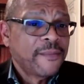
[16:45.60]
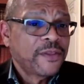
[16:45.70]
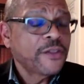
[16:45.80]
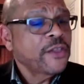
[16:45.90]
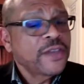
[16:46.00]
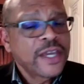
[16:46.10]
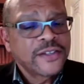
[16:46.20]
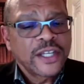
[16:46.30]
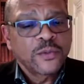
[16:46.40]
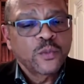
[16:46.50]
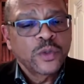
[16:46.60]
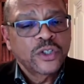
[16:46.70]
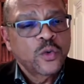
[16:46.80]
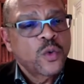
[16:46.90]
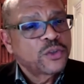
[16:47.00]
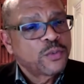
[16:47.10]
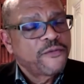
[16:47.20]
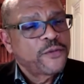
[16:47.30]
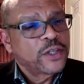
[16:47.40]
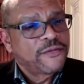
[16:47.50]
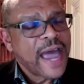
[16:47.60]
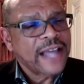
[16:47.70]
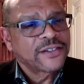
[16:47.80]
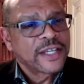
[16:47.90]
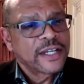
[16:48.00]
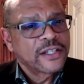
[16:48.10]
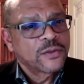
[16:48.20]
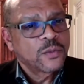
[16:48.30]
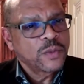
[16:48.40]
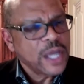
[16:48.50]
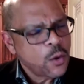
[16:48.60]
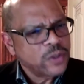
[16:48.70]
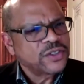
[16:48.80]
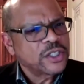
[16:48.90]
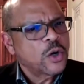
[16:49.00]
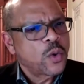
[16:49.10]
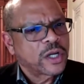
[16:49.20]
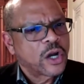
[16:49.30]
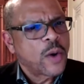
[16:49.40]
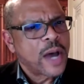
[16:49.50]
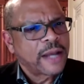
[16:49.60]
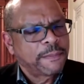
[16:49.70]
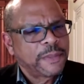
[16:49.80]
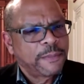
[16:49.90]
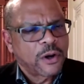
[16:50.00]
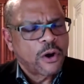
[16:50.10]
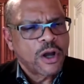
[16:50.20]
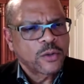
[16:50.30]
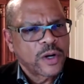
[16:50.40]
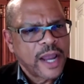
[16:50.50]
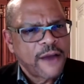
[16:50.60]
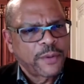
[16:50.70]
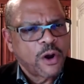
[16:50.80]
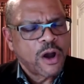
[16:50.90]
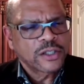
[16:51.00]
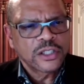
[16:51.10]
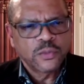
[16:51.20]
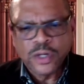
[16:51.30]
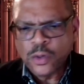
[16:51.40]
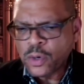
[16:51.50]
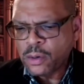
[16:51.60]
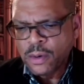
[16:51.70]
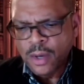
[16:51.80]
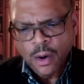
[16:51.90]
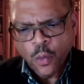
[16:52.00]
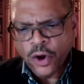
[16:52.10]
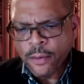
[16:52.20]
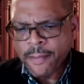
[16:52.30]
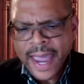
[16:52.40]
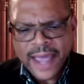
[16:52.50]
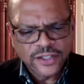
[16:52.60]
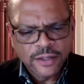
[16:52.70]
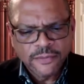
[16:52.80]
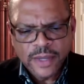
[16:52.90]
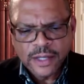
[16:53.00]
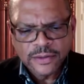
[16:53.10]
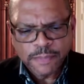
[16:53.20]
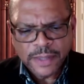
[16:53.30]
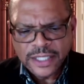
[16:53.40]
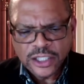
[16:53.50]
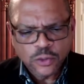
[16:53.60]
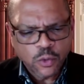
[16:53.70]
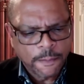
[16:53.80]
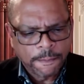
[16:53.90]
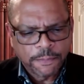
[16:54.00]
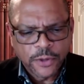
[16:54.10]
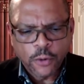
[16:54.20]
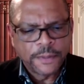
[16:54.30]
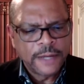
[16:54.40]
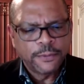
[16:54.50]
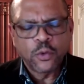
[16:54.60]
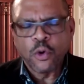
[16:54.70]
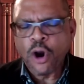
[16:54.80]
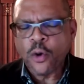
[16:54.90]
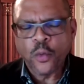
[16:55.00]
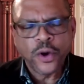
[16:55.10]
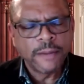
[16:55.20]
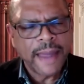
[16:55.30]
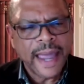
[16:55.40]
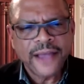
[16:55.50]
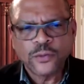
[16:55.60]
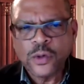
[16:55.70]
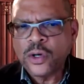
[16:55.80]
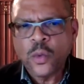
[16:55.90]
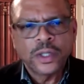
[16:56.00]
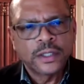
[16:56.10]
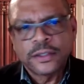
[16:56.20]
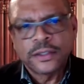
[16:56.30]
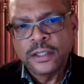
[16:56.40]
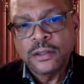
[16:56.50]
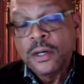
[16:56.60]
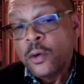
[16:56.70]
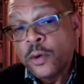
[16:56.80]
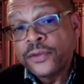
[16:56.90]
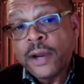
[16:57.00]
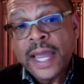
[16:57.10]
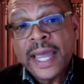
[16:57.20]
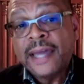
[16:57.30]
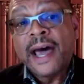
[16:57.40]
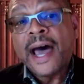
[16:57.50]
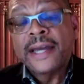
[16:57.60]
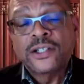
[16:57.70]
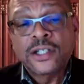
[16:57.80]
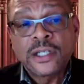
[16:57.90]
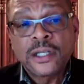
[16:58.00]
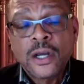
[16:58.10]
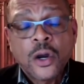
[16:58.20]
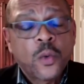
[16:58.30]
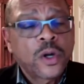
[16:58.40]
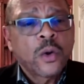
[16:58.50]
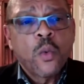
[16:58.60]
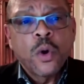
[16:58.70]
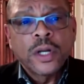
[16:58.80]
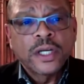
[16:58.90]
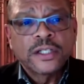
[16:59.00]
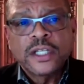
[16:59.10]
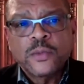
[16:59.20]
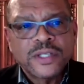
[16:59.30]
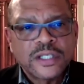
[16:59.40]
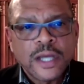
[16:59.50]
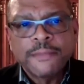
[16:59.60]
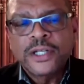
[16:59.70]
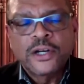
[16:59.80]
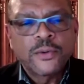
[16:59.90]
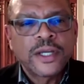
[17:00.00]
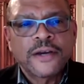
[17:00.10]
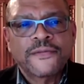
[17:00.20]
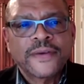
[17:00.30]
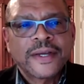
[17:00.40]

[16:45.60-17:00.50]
The other things that we'll do once we're fully vaccinated is, yeah, we'll still want to go out and have precautions. We're going to want to wear a mask in places where there are people who aren't wearing masks. We're going to want to continue with our hand hygiene. We're going to want to continue with some degree of